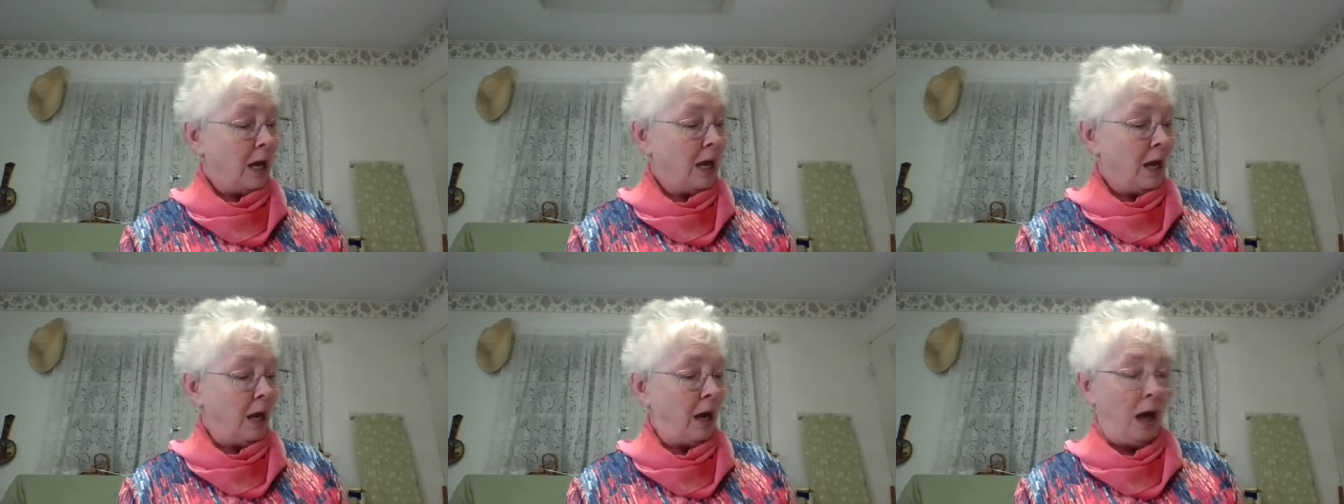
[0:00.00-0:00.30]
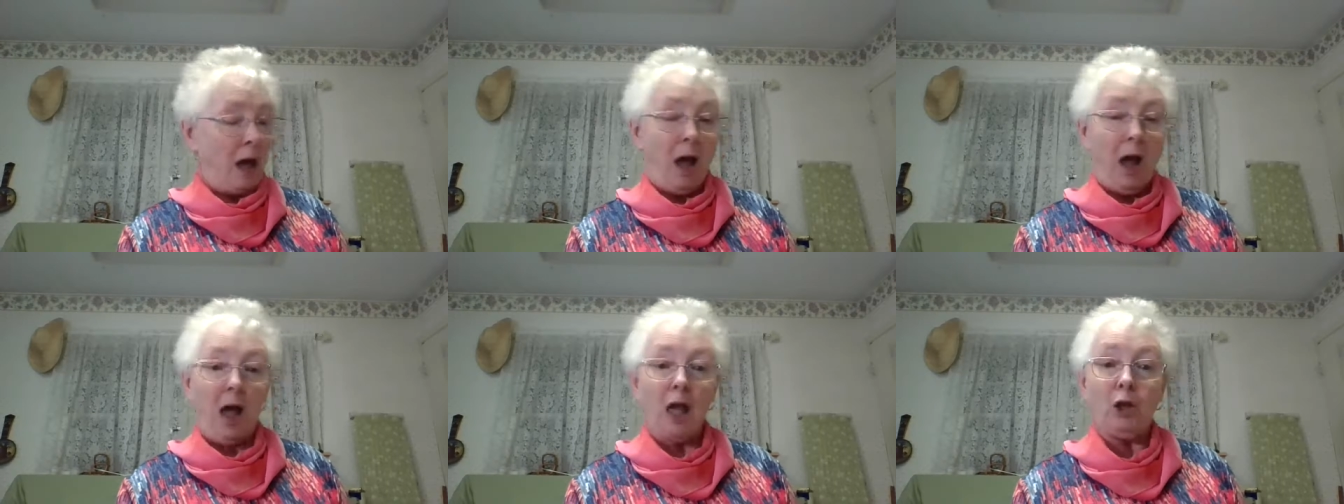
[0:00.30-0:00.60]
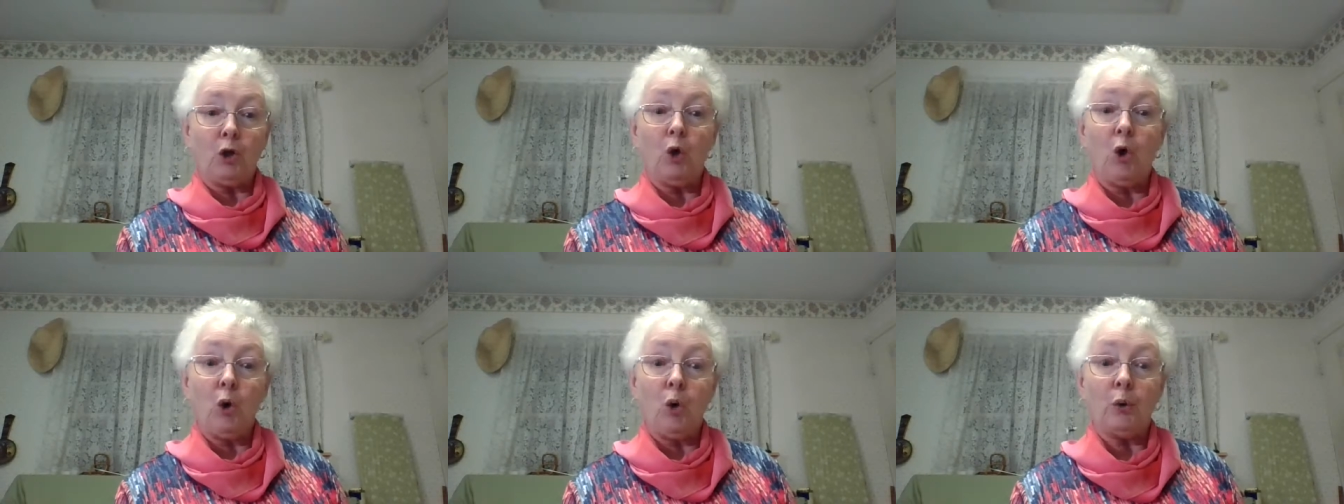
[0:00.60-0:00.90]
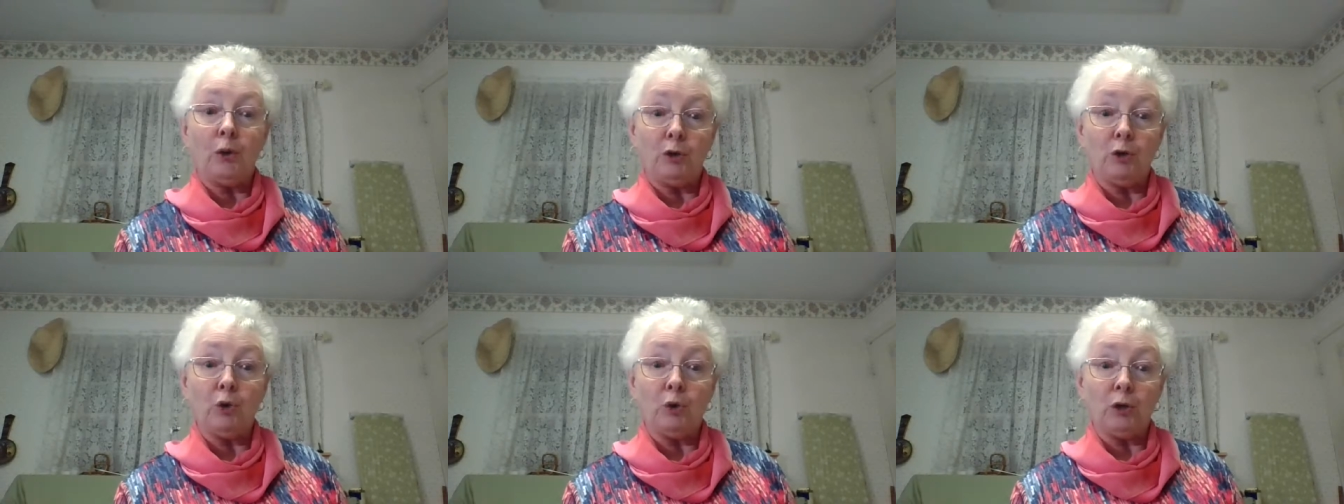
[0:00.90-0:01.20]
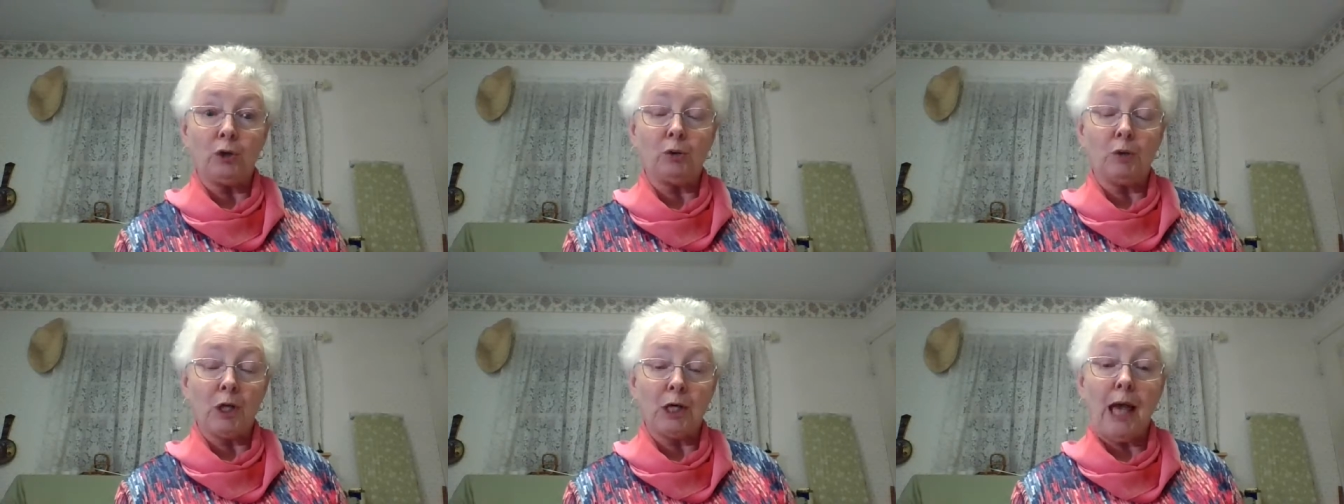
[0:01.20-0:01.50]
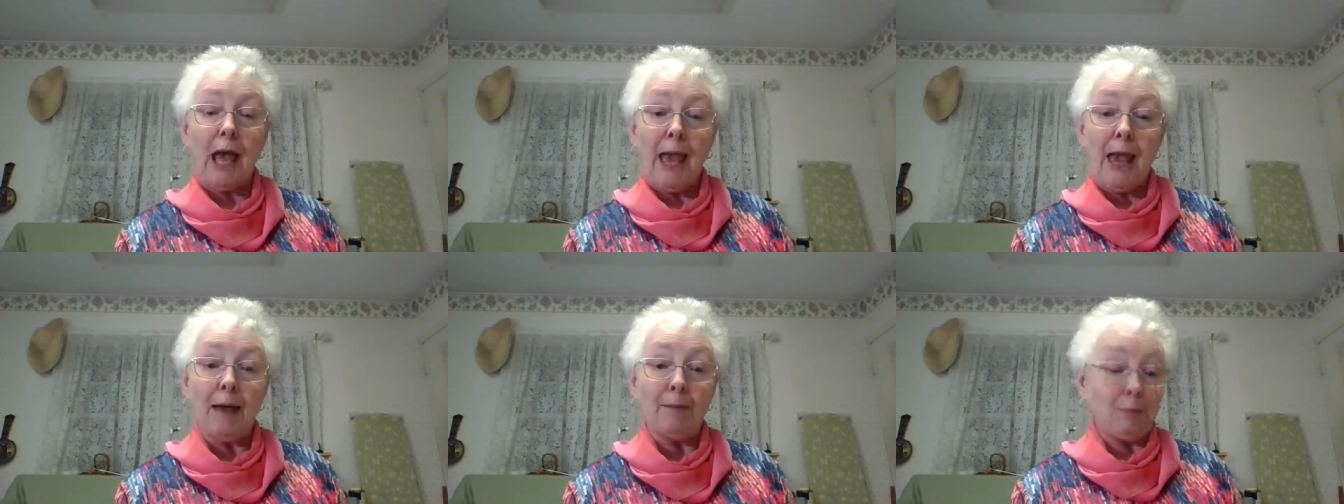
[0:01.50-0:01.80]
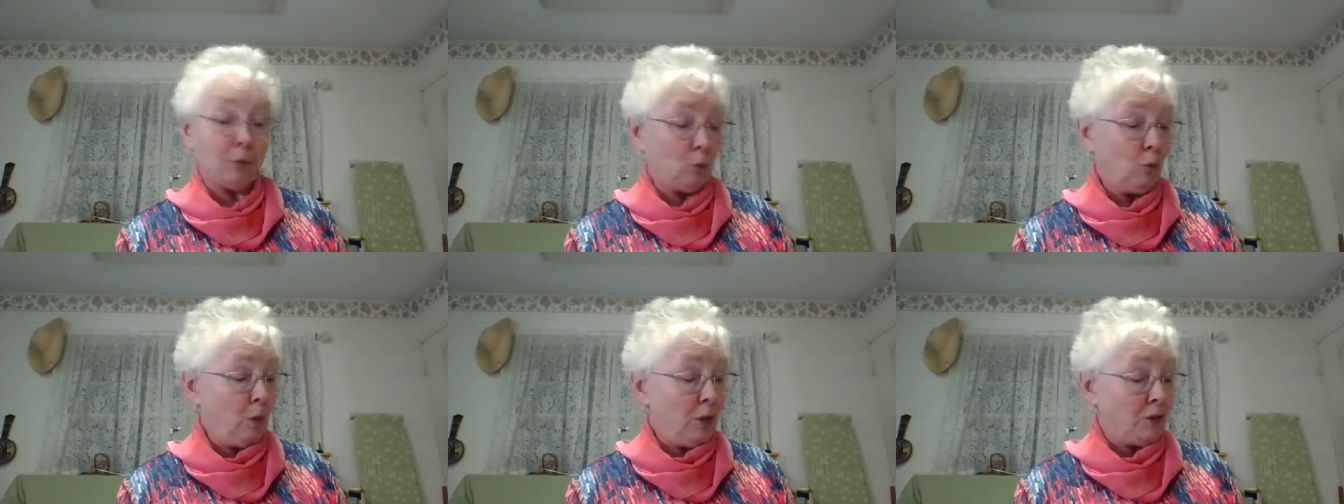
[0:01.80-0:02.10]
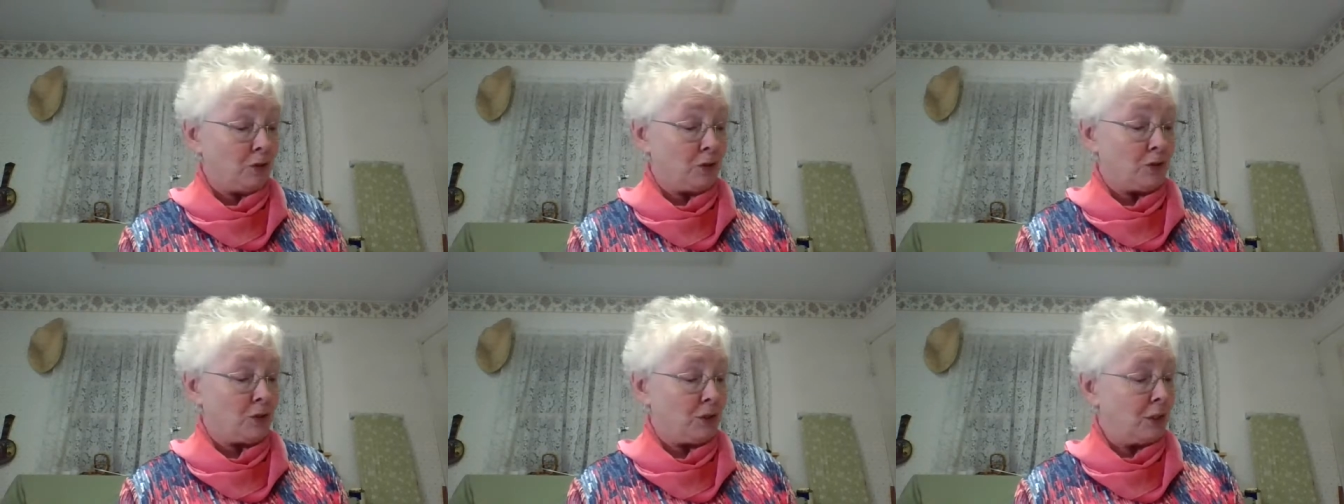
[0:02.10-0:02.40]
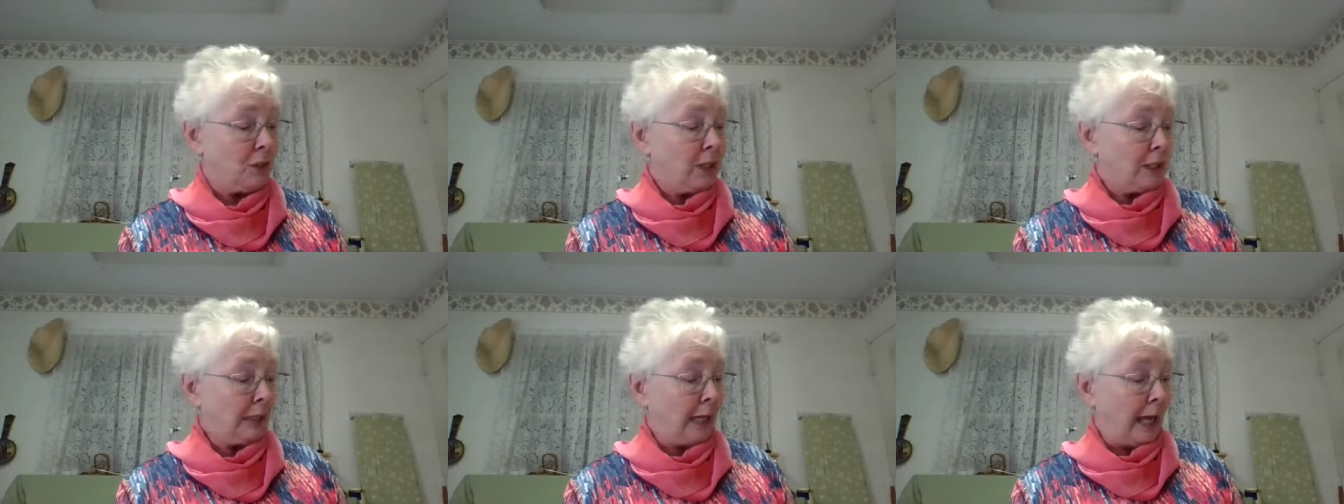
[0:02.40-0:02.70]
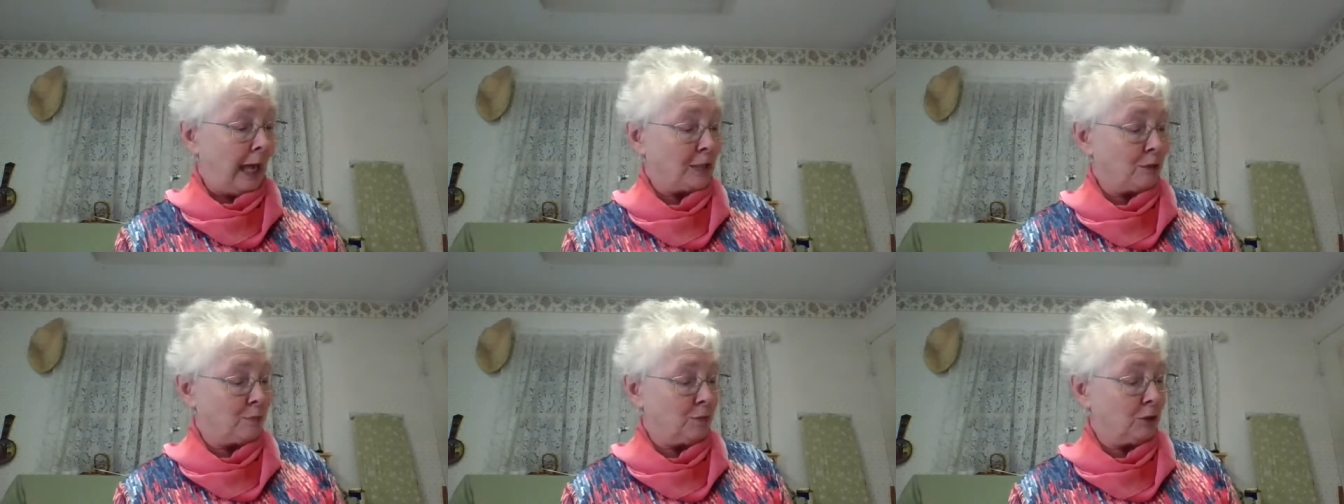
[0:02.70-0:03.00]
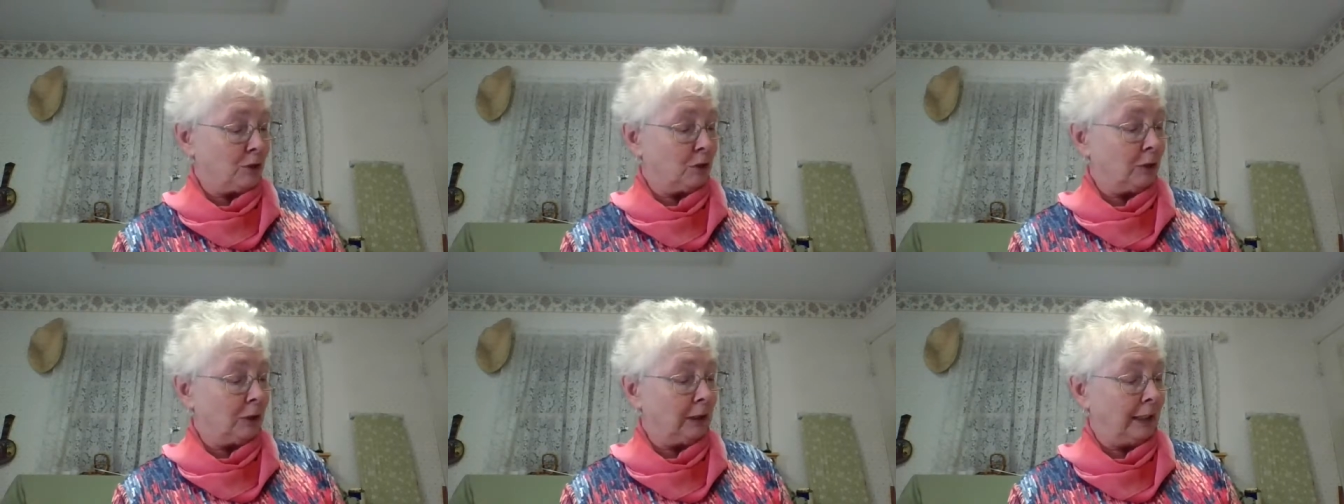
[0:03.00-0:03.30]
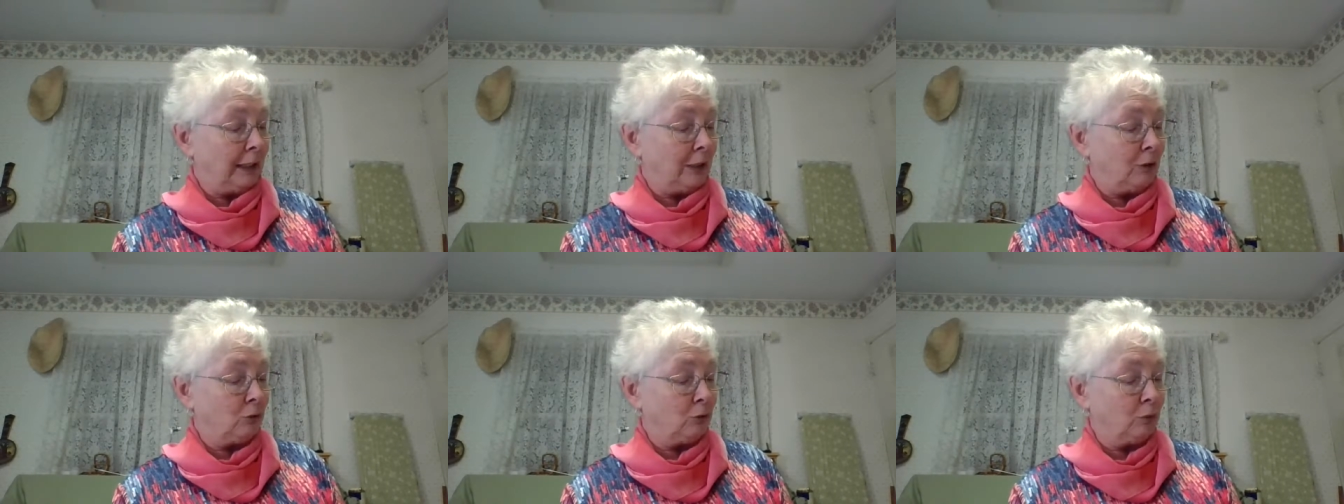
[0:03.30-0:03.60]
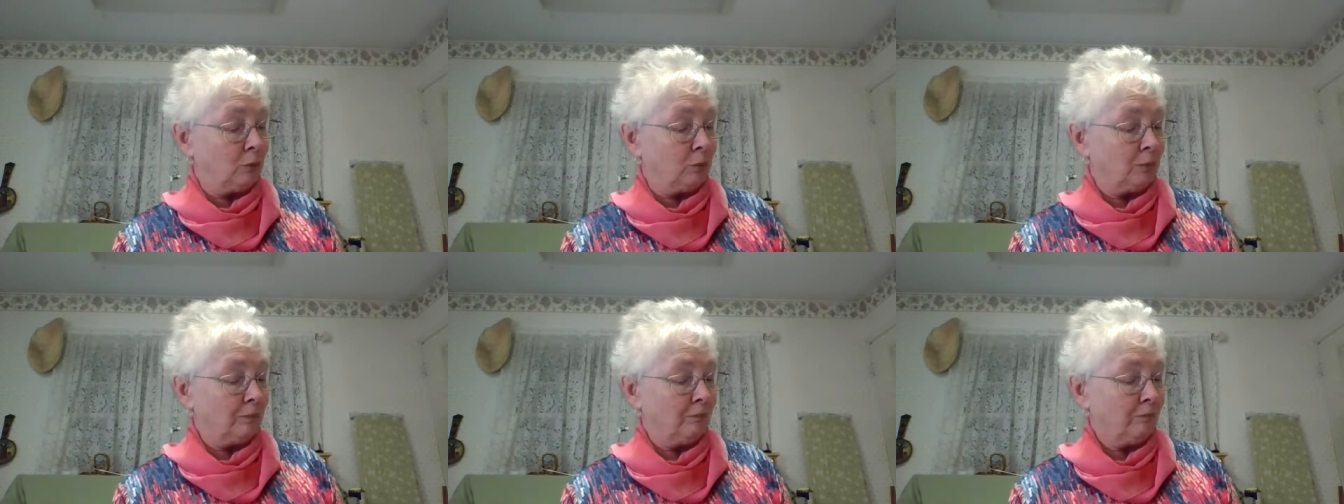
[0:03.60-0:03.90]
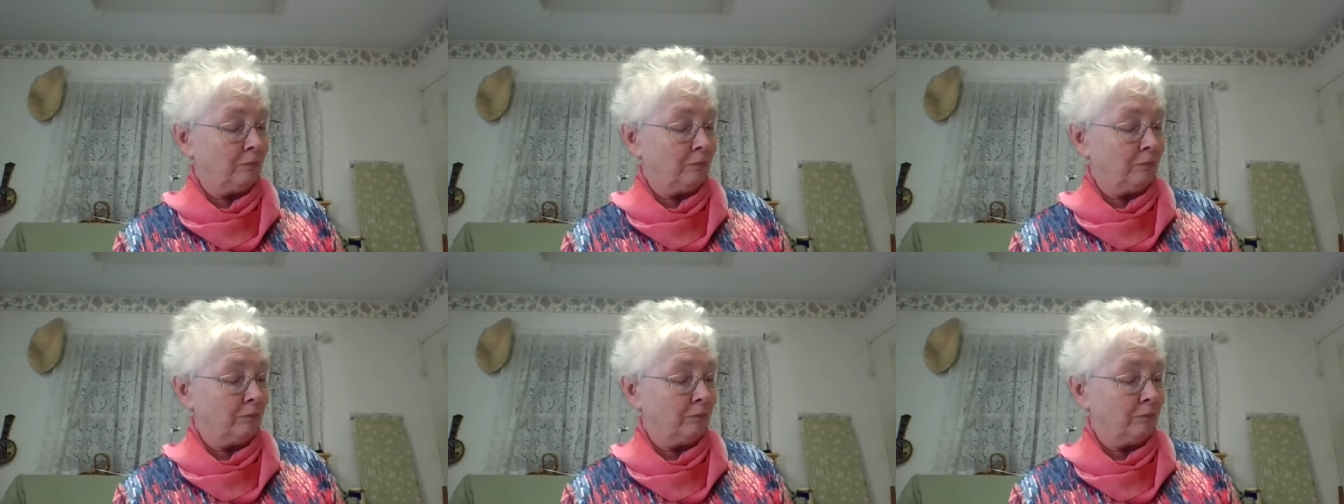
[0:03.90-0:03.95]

I'll go and order a cab at once, gasped Uncle Andrew.